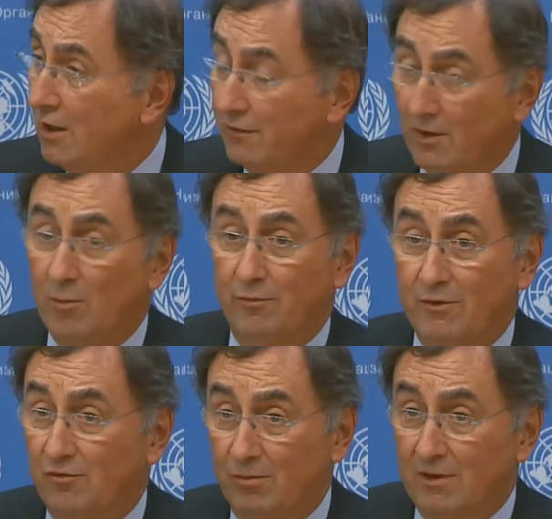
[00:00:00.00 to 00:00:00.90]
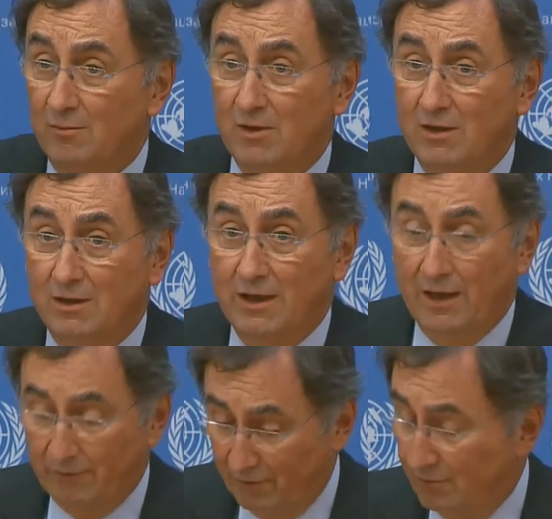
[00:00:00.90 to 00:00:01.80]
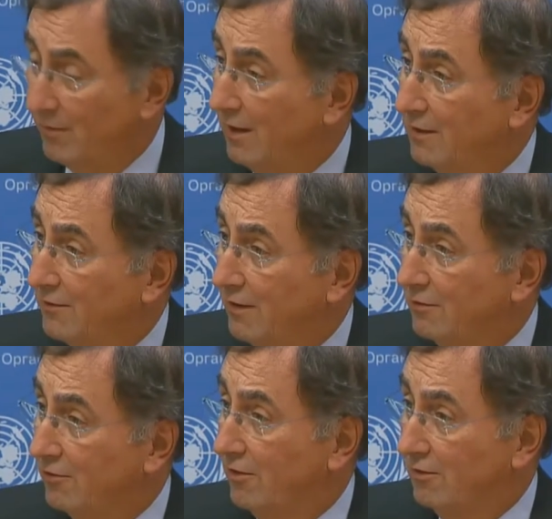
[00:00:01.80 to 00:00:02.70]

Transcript: some of which were immediately answered by the Secretary